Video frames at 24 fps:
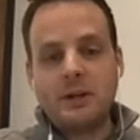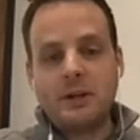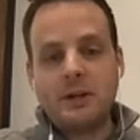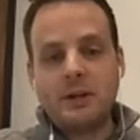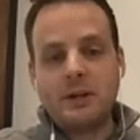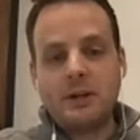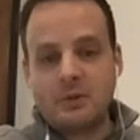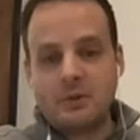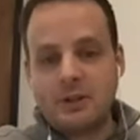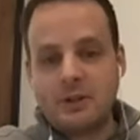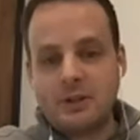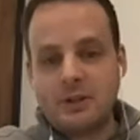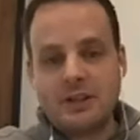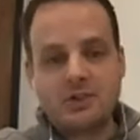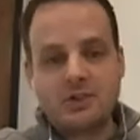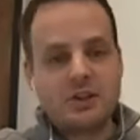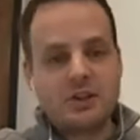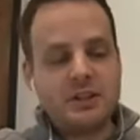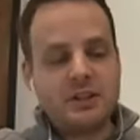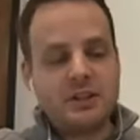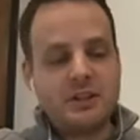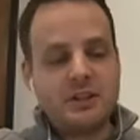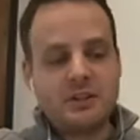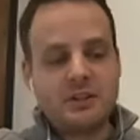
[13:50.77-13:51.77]
So
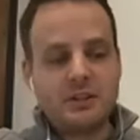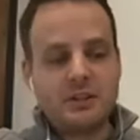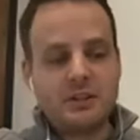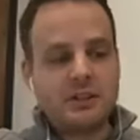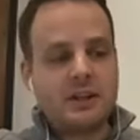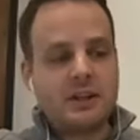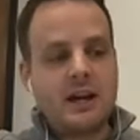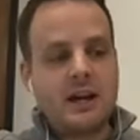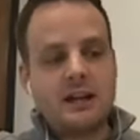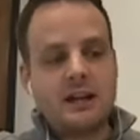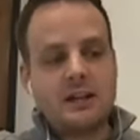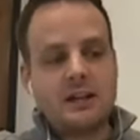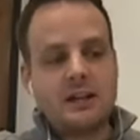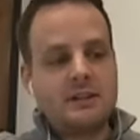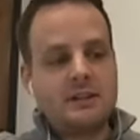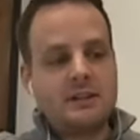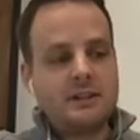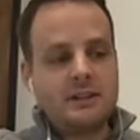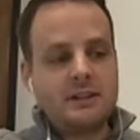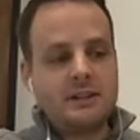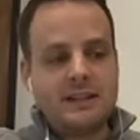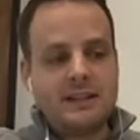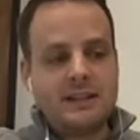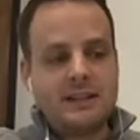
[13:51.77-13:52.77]
initially, earlier on, even
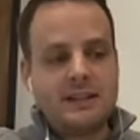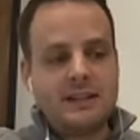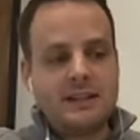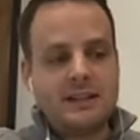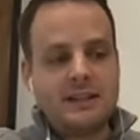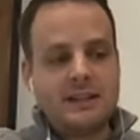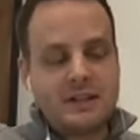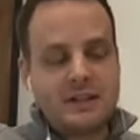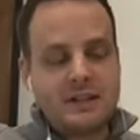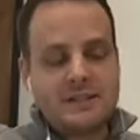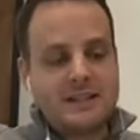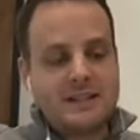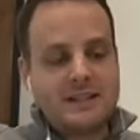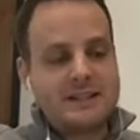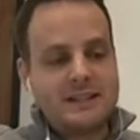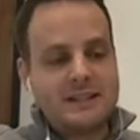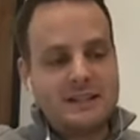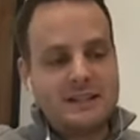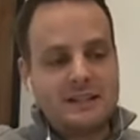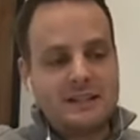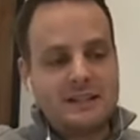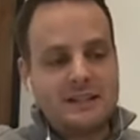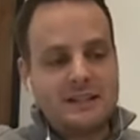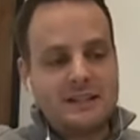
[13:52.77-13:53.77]
in like
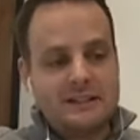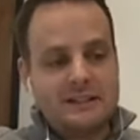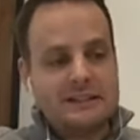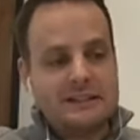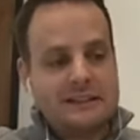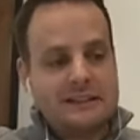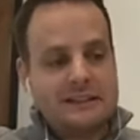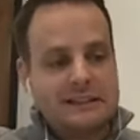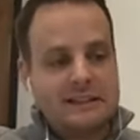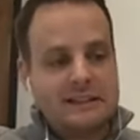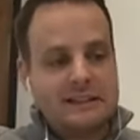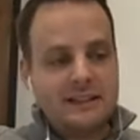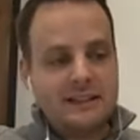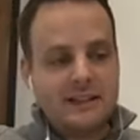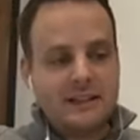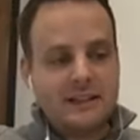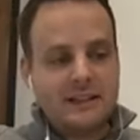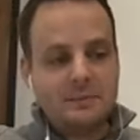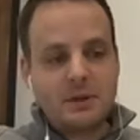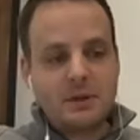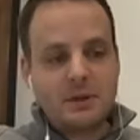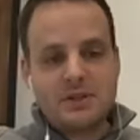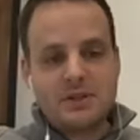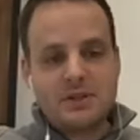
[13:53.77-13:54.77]
2016,
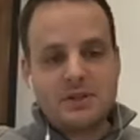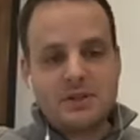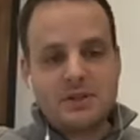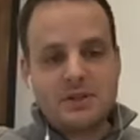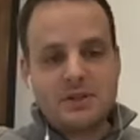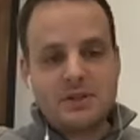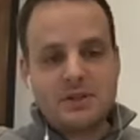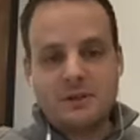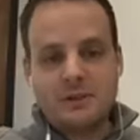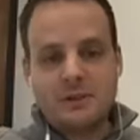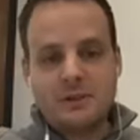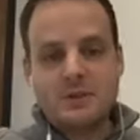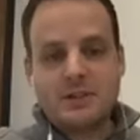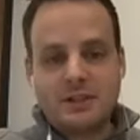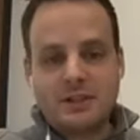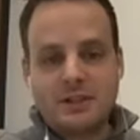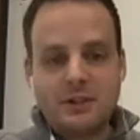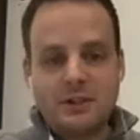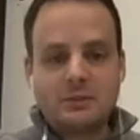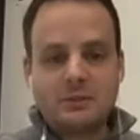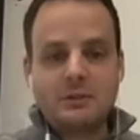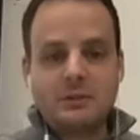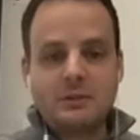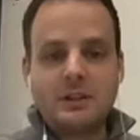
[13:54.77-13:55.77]
uh, part 17 it was a
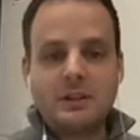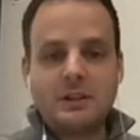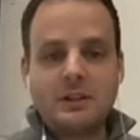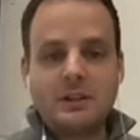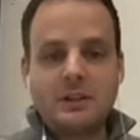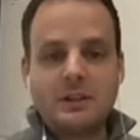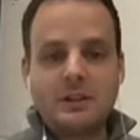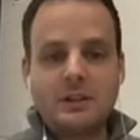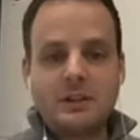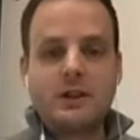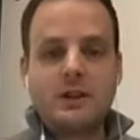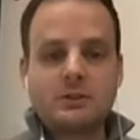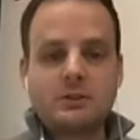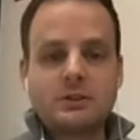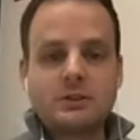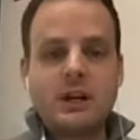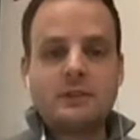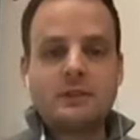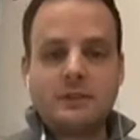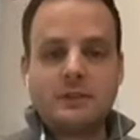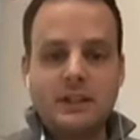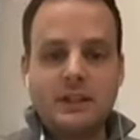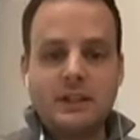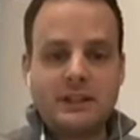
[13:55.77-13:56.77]
little it was a little
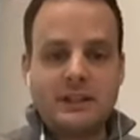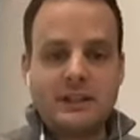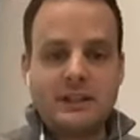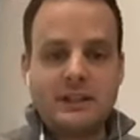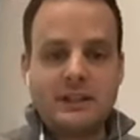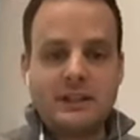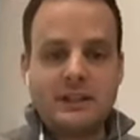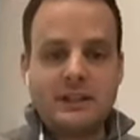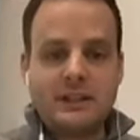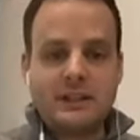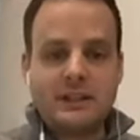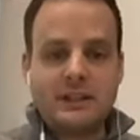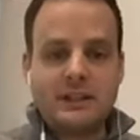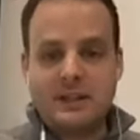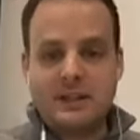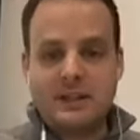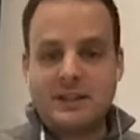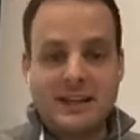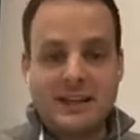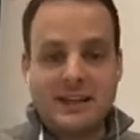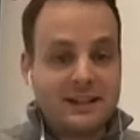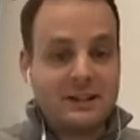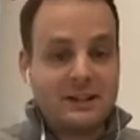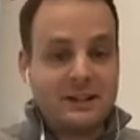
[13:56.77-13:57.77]
rough like you came
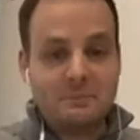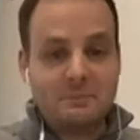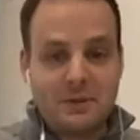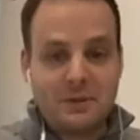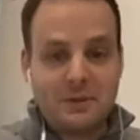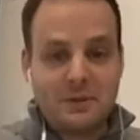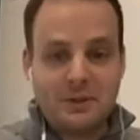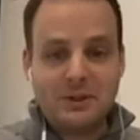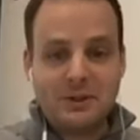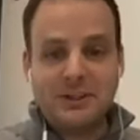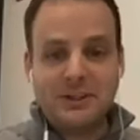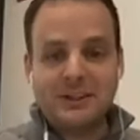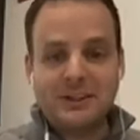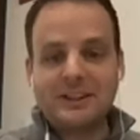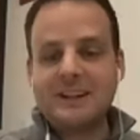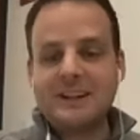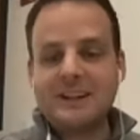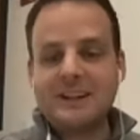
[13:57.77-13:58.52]
in got a computer